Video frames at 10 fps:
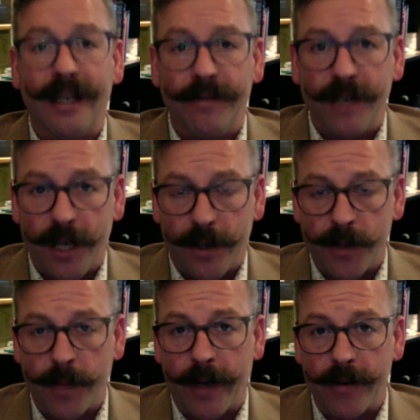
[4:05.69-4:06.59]
your
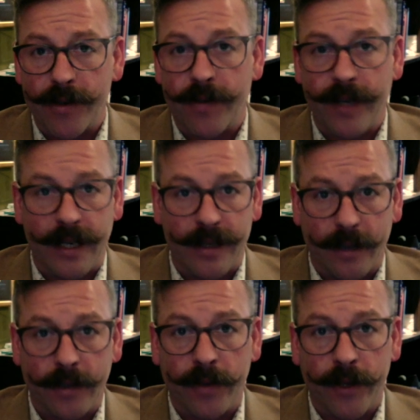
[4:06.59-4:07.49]
spouse for the
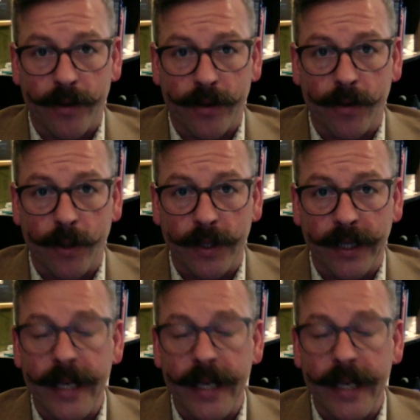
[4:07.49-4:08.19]
adultery or the cruelty,